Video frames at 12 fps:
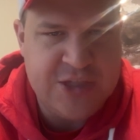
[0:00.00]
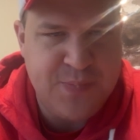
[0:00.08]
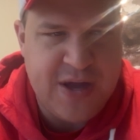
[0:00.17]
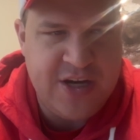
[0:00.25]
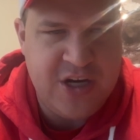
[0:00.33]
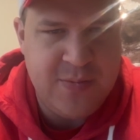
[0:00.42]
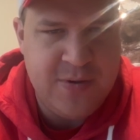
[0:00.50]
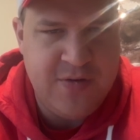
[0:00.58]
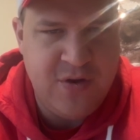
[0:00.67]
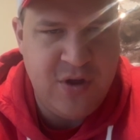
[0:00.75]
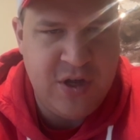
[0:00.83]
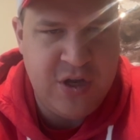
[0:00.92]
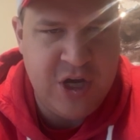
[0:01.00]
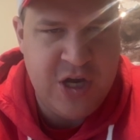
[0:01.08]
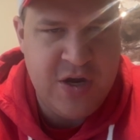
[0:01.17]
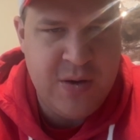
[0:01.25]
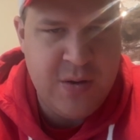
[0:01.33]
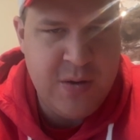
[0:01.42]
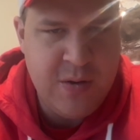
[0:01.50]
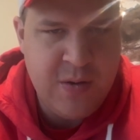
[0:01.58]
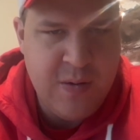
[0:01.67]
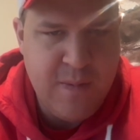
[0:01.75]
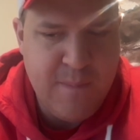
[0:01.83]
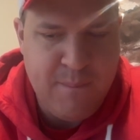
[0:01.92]
expected to be really good,
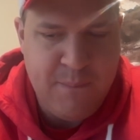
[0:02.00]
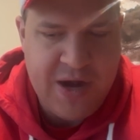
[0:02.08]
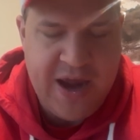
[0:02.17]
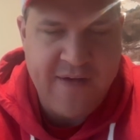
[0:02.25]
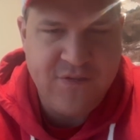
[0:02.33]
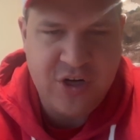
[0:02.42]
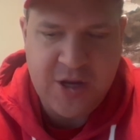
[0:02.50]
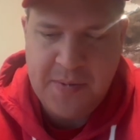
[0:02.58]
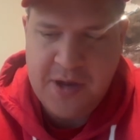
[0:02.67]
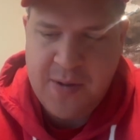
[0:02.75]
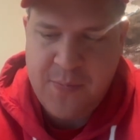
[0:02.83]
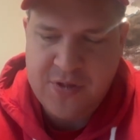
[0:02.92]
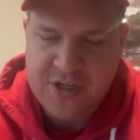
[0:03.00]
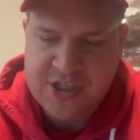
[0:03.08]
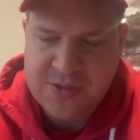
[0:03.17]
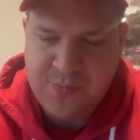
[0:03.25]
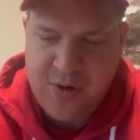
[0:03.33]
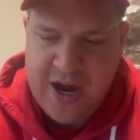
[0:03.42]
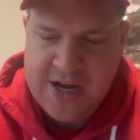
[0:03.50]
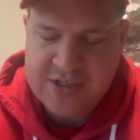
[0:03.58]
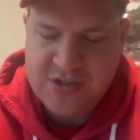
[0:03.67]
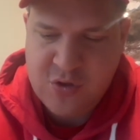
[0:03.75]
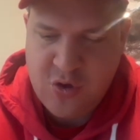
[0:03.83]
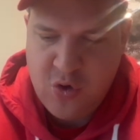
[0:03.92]
but after coming up with a
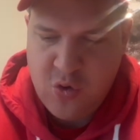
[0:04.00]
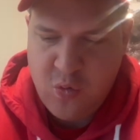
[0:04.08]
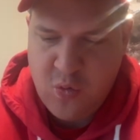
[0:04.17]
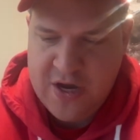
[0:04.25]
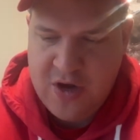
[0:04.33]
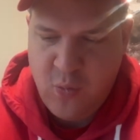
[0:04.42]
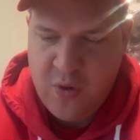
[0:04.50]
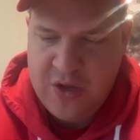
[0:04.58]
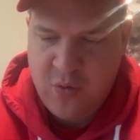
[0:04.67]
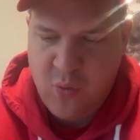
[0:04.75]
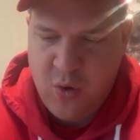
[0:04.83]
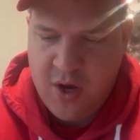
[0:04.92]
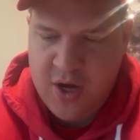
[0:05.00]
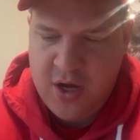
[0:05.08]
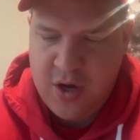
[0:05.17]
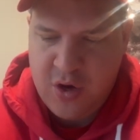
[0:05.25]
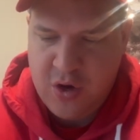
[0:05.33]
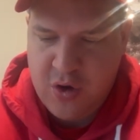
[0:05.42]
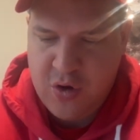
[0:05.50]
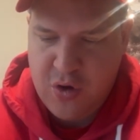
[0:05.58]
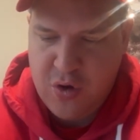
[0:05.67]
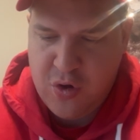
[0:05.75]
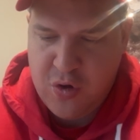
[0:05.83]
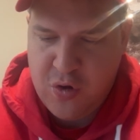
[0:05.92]
surprise win in week one
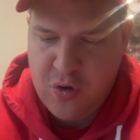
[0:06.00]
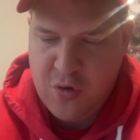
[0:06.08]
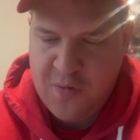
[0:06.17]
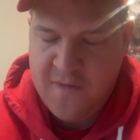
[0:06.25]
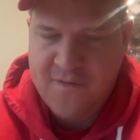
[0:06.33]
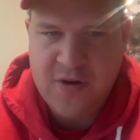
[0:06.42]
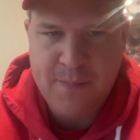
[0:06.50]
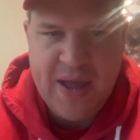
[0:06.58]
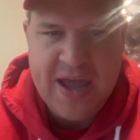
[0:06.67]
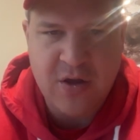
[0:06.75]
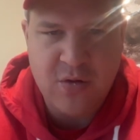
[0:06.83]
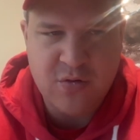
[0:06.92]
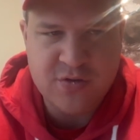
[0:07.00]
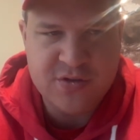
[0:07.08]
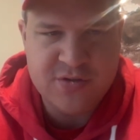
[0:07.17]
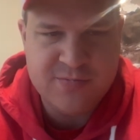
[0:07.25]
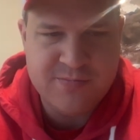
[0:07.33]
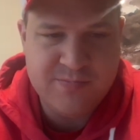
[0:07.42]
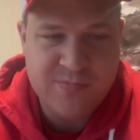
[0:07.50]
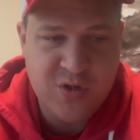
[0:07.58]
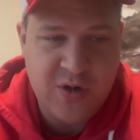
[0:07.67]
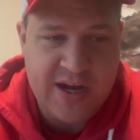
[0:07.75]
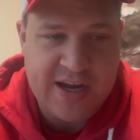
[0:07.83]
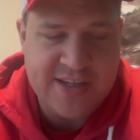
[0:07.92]
over the Bengals,
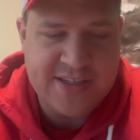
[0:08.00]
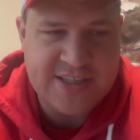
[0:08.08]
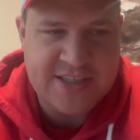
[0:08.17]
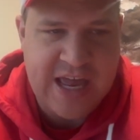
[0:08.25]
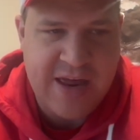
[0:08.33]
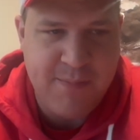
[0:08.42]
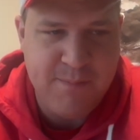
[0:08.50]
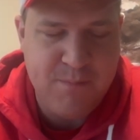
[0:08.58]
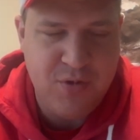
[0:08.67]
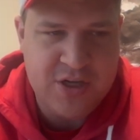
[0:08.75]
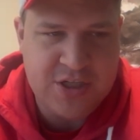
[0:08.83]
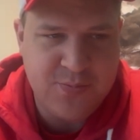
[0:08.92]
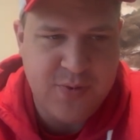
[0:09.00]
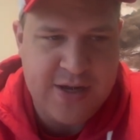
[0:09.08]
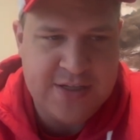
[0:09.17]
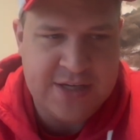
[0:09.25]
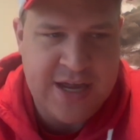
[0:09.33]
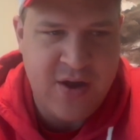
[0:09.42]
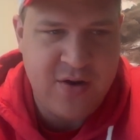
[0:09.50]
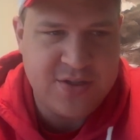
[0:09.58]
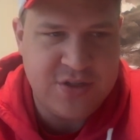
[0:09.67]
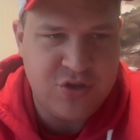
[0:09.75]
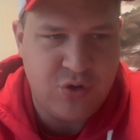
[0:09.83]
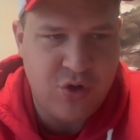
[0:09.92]
I guess that's not really surprising now
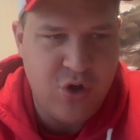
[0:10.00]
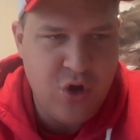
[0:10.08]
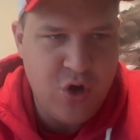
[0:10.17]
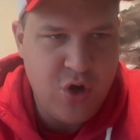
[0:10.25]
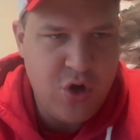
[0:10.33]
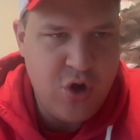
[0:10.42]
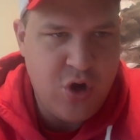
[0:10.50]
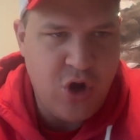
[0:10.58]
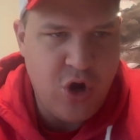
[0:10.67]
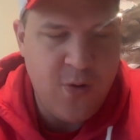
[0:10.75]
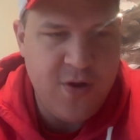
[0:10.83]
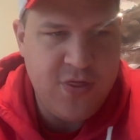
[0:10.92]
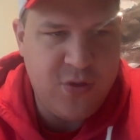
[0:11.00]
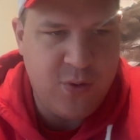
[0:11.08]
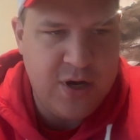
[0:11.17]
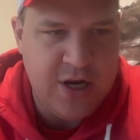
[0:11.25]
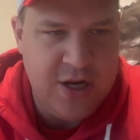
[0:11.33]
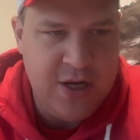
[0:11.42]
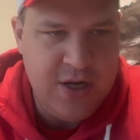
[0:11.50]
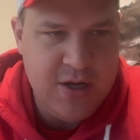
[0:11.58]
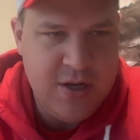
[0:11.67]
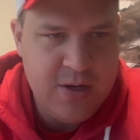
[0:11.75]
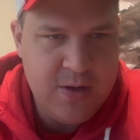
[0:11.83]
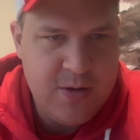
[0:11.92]
because it's 0-3,
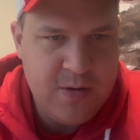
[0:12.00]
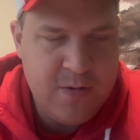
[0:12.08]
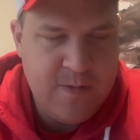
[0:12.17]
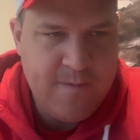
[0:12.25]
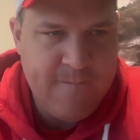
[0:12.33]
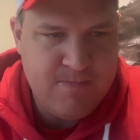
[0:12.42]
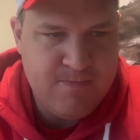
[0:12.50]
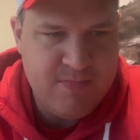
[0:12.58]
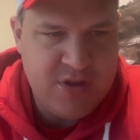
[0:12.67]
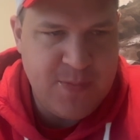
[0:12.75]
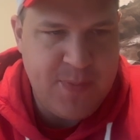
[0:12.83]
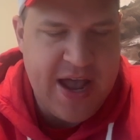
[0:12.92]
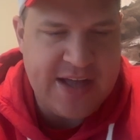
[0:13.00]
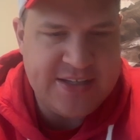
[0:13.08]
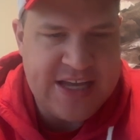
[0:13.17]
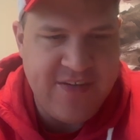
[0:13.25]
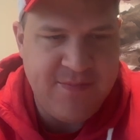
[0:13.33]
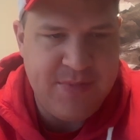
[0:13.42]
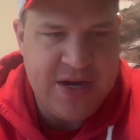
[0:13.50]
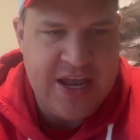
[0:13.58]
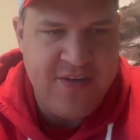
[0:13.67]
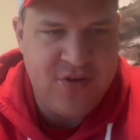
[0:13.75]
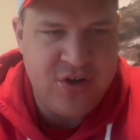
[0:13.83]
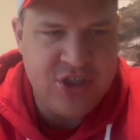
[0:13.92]
the Pats haven't been
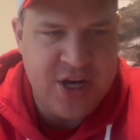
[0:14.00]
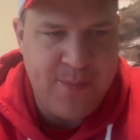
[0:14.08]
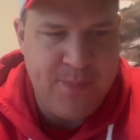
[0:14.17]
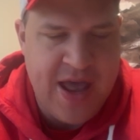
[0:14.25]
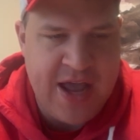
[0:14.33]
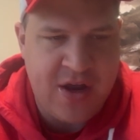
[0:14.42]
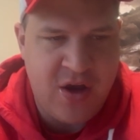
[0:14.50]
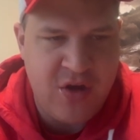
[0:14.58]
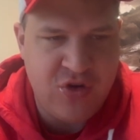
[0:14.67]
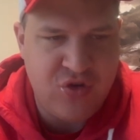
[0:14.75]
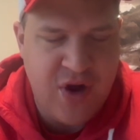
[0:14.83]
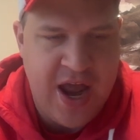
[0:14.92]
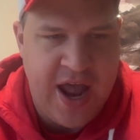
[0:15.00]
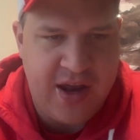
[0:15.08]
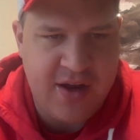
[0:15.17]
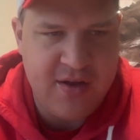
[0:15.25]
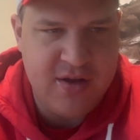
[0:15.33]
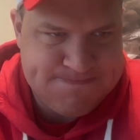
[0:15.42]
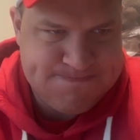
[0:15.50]
able to jump back on track.